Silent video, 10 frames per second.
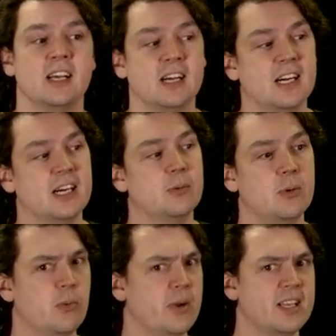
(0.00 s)

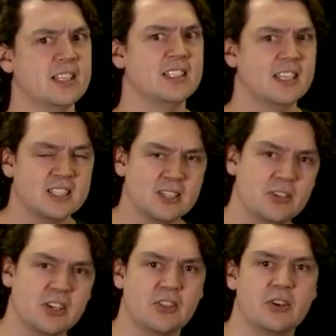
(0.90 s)
well, we can start to
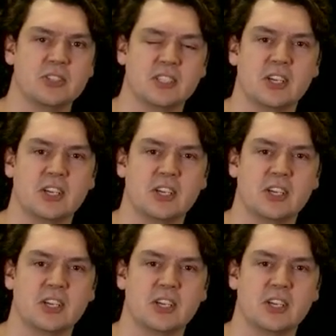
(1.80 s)
look at those and